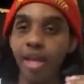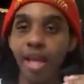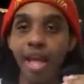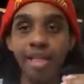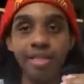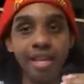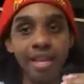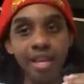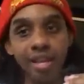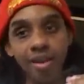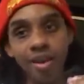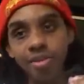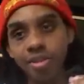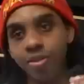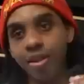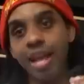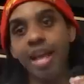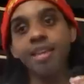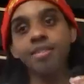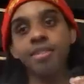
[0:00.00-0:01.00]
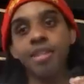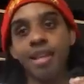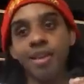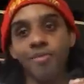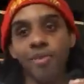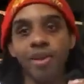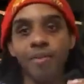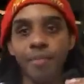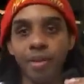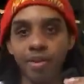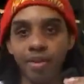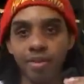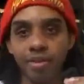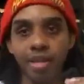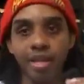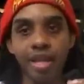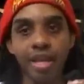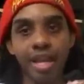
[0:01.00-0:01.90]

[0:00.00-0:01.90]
And then he also has the in-ring ability.